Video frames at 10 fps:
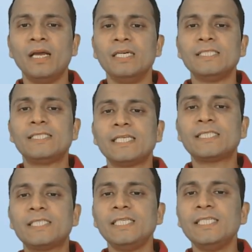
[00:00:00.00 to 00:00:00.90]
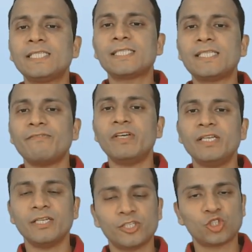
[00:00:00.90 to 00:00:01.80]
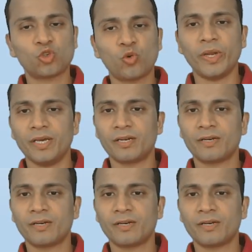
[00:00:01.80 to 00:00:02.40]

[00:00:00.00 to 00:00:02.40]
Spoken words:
67 square.